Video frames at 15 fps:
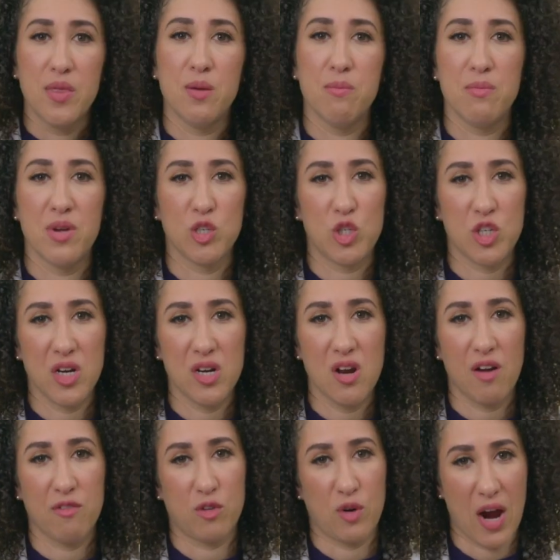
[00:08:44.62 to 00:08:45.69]
The mission
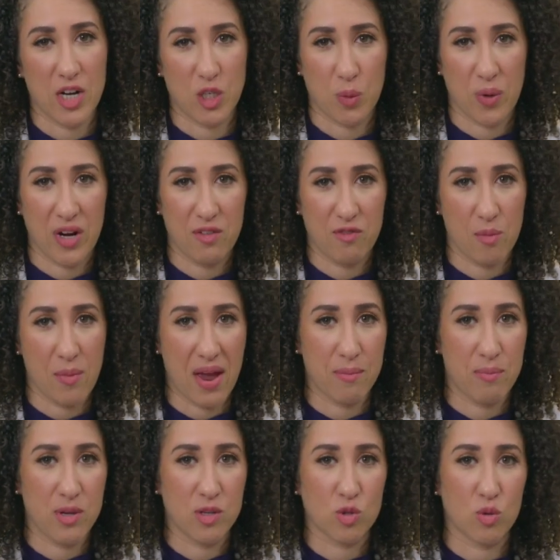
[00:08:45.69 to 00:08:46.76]
of graduating from
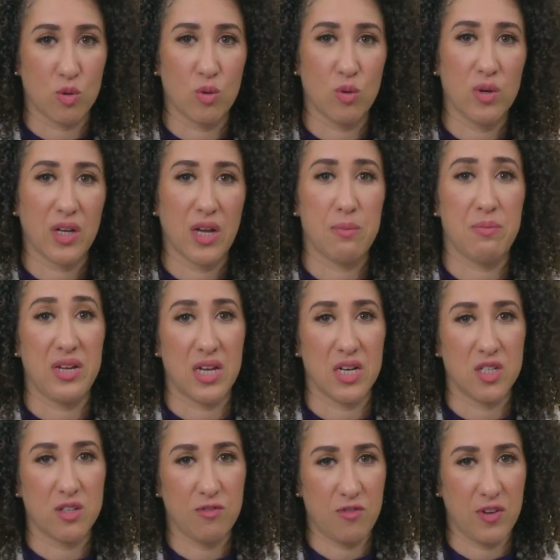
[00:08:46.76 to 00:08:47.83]
NP school can begin
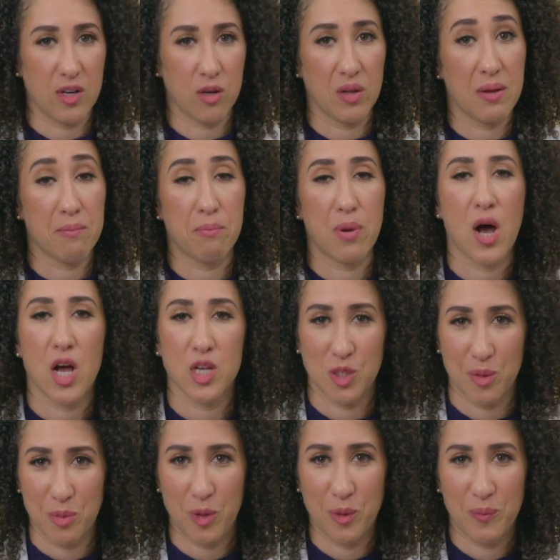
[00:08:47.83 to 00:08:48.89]
to feel
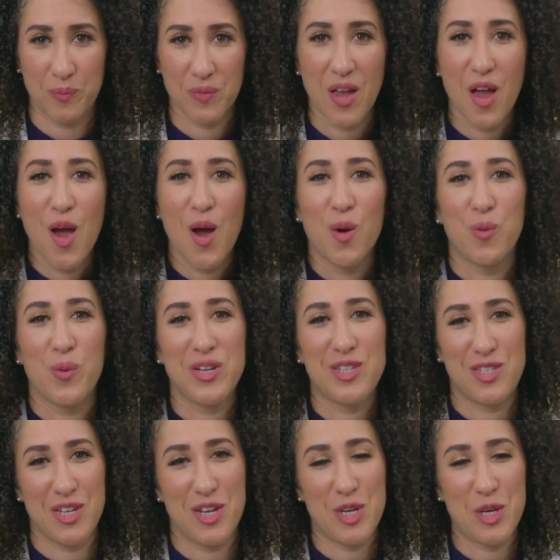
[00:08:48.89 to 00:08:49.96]
impossible. We
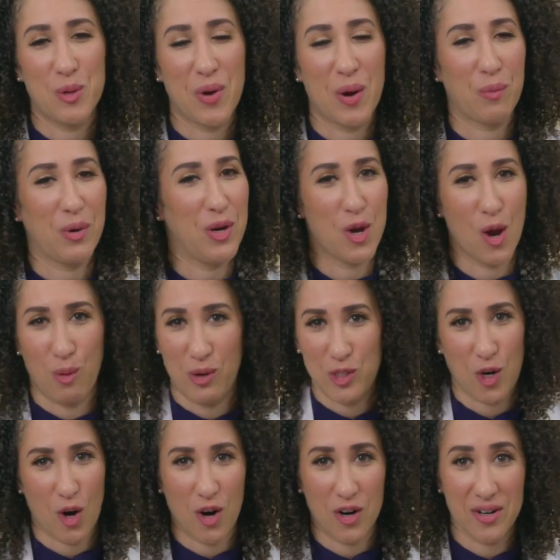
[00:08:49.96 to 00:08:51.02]
see you and we know it's
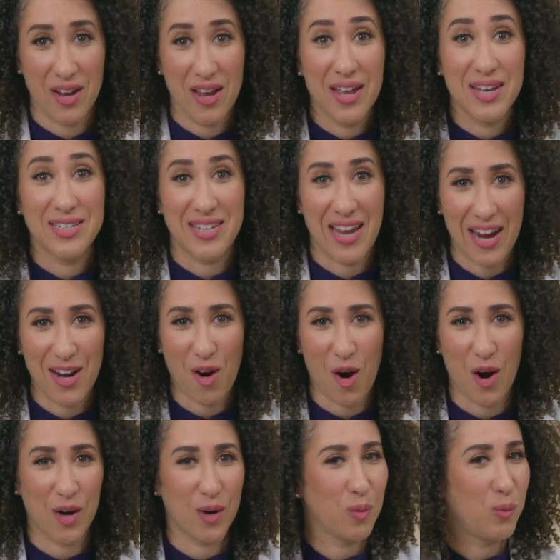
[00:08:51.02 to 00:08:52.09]
hard. Take
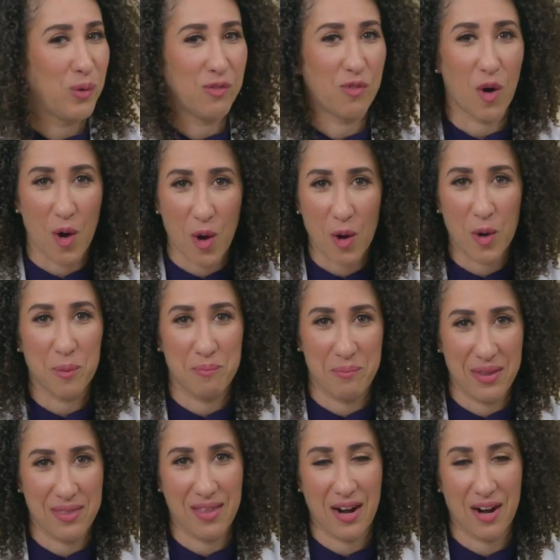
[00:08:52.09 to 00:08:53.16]
heart, we've all
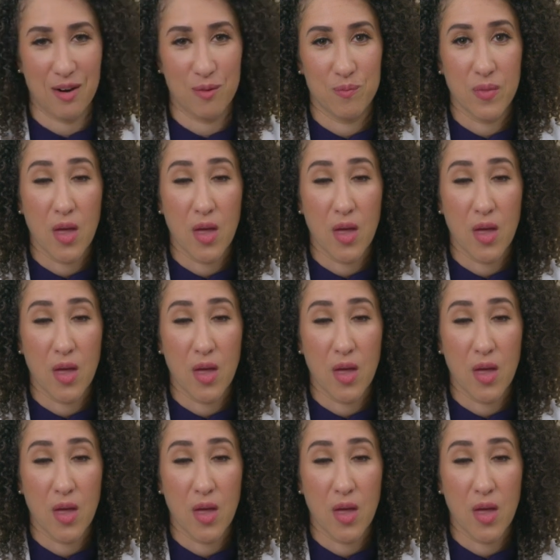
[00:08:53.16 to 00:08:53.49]
been there.